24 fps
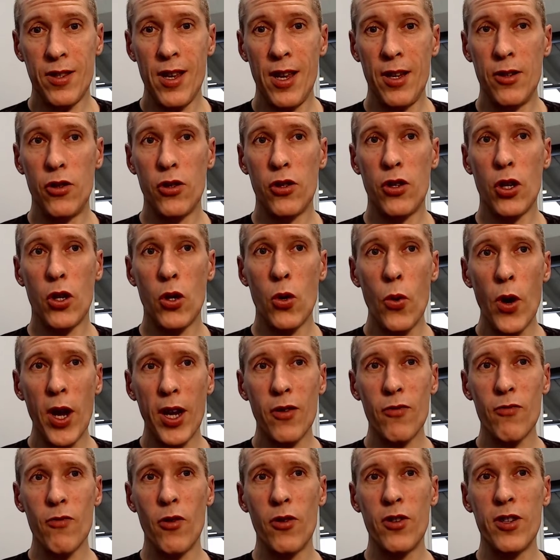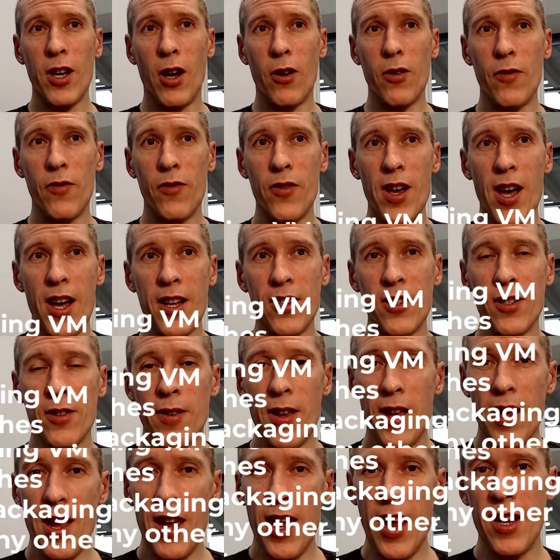said, just a quick rundown of that
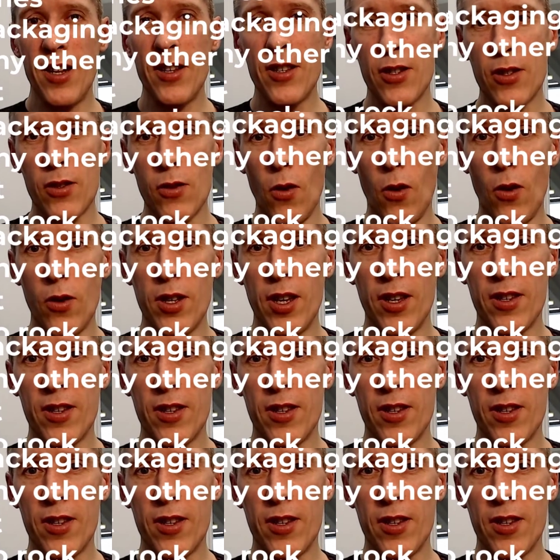install